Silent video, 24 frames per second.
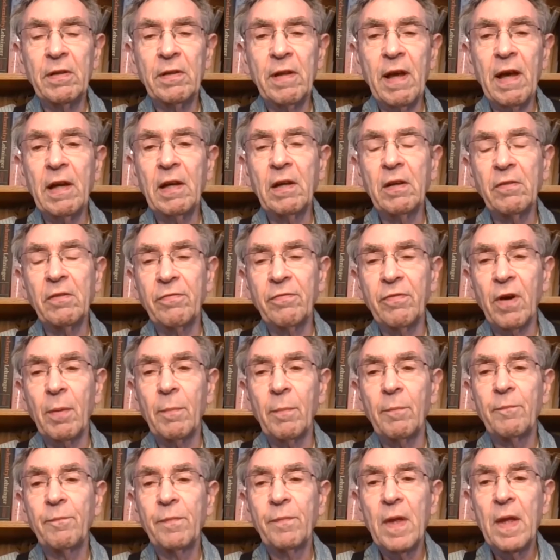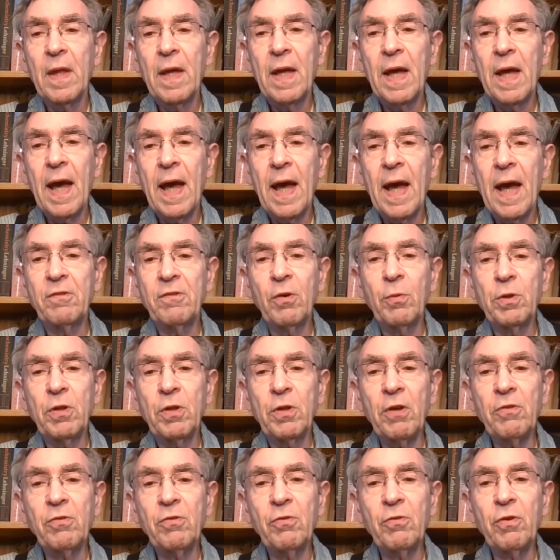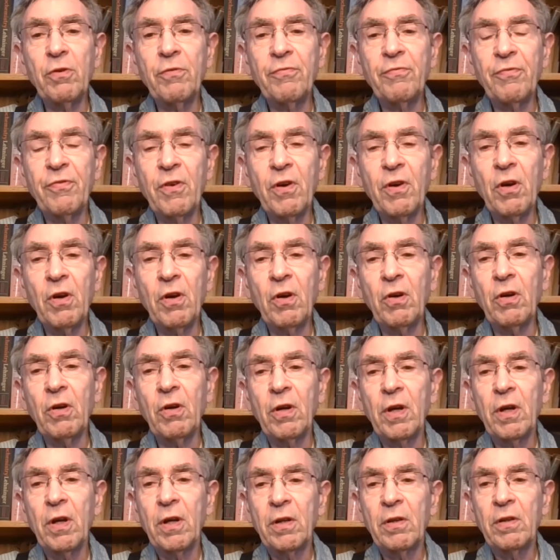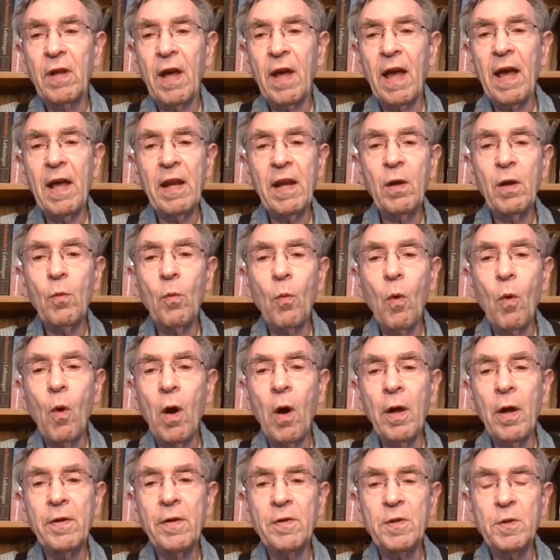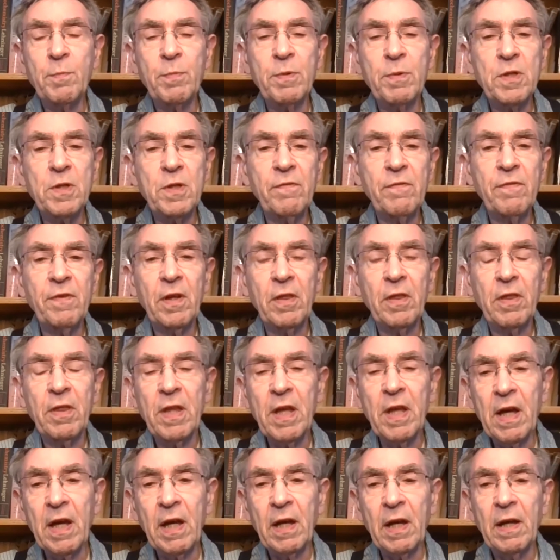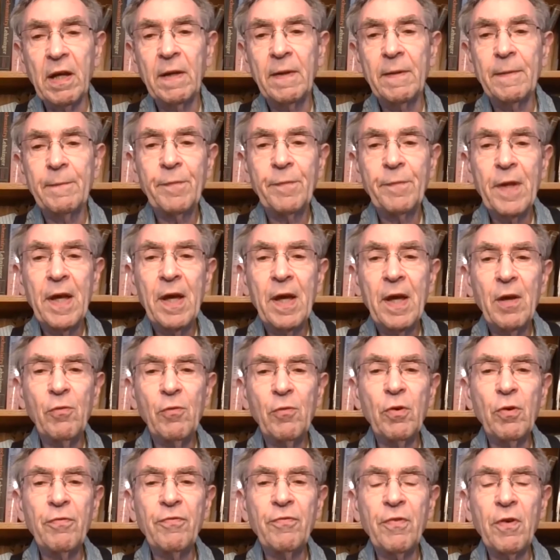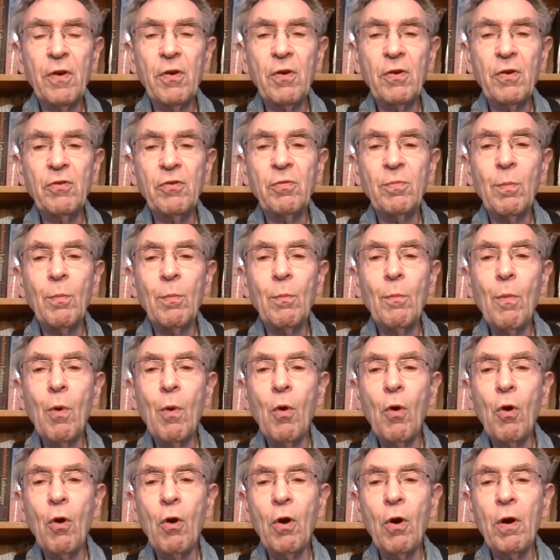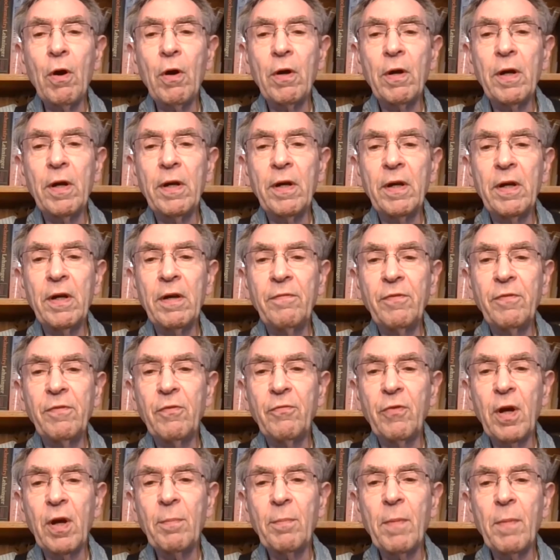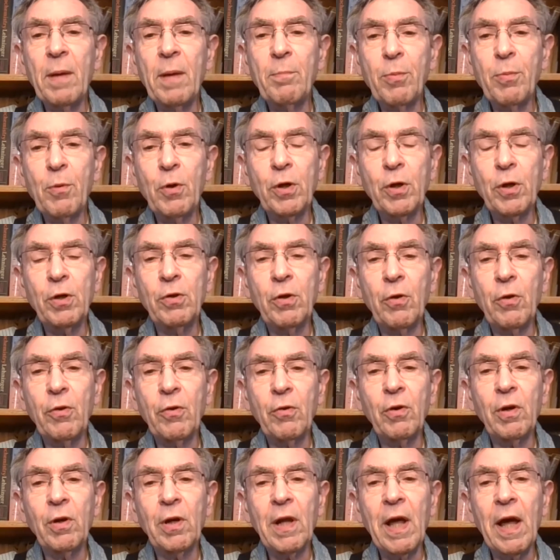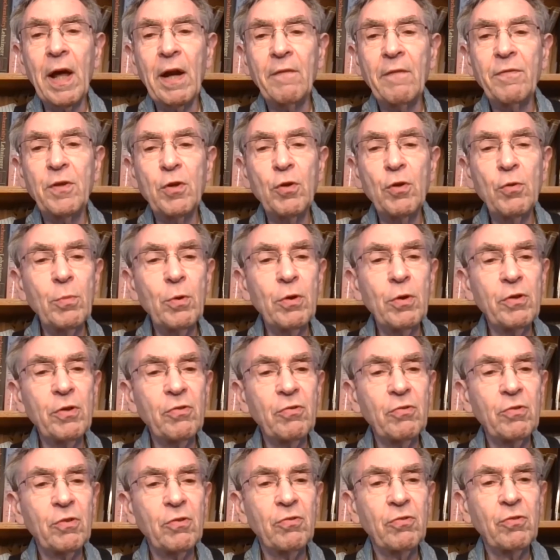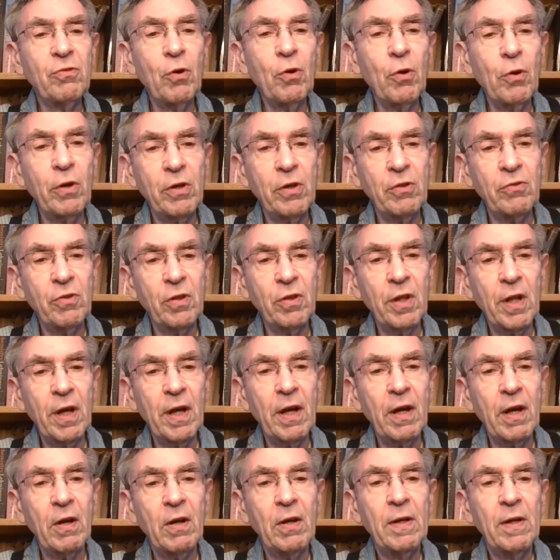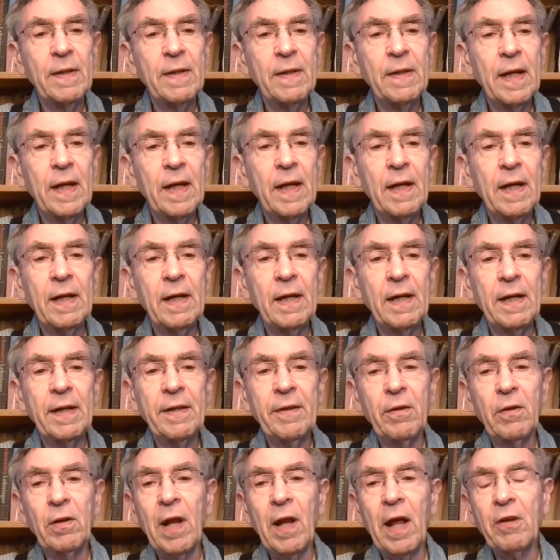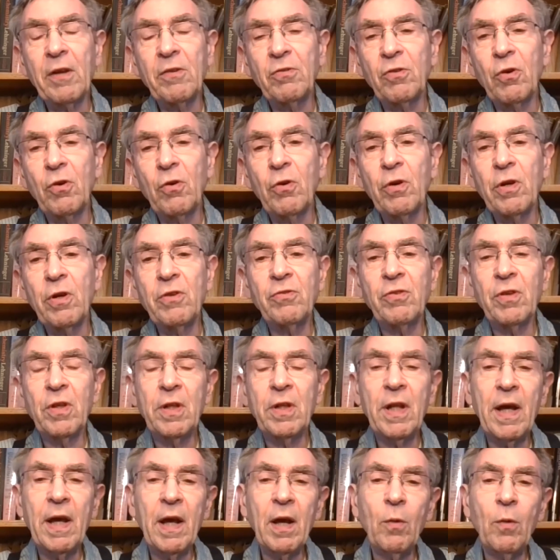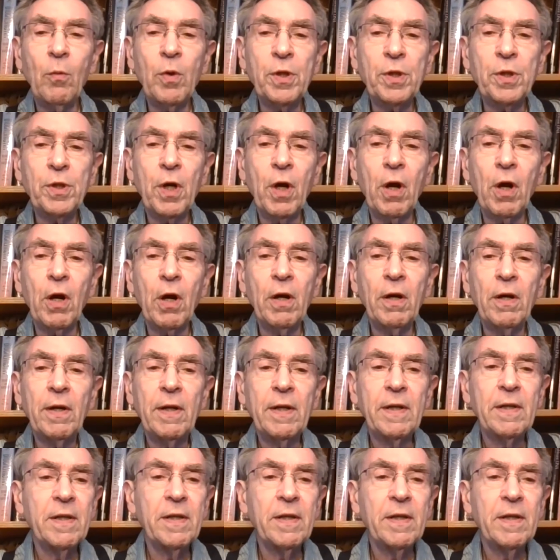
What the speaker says: taken from. And so it doesn't refer to any one specific thing. It refers more, if you've read my book, you know, there are a lot of humorous stories in there. And there are a lot of stories in there which are